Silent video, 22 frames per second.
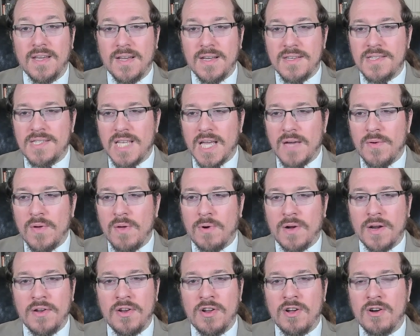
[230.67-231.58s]
Say we
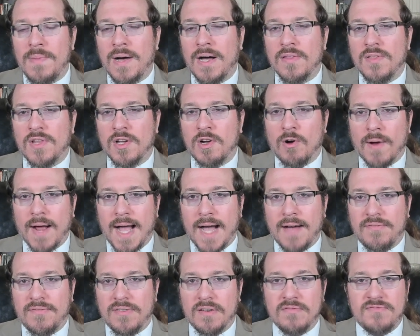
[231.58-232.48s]
want to know about the
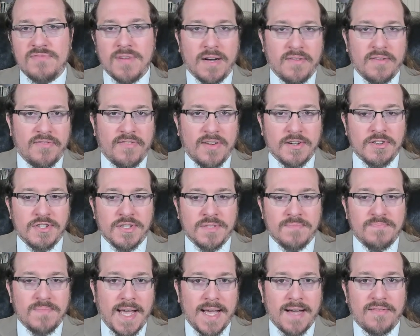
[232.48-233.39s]
graph of a
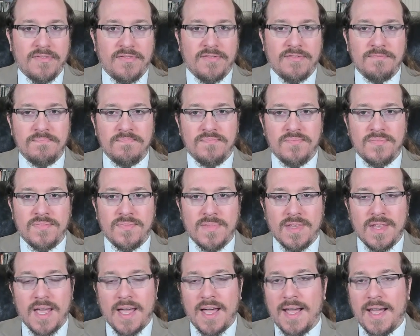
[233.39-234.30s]
function f.
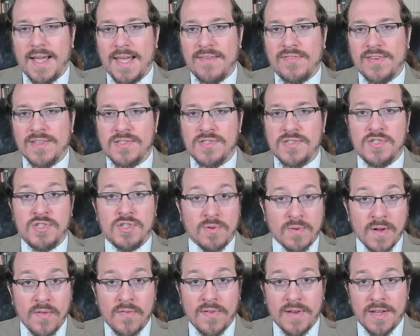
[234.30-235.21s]
If its
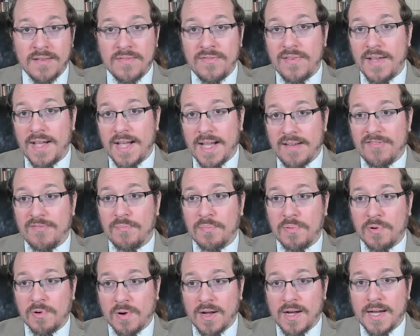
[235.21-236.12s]
derivative, f
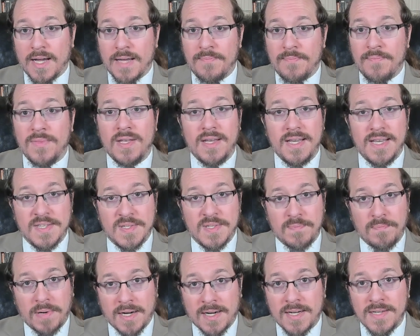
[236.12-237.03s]
prime, is
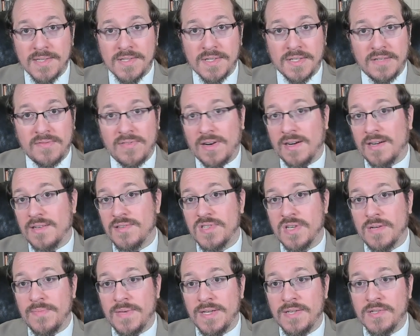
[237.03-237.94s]
positive on
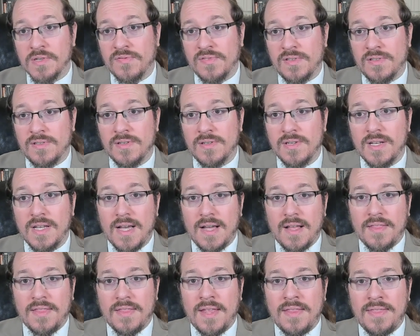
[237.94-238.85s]
some interval,
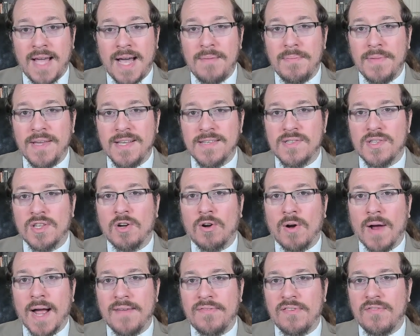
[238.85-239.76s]
then that means the
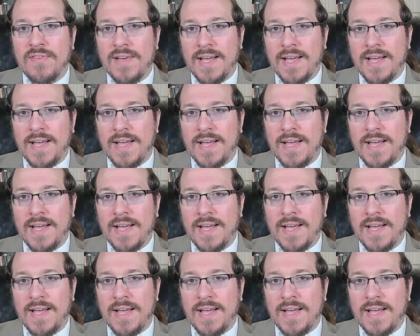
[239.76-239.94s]
graph of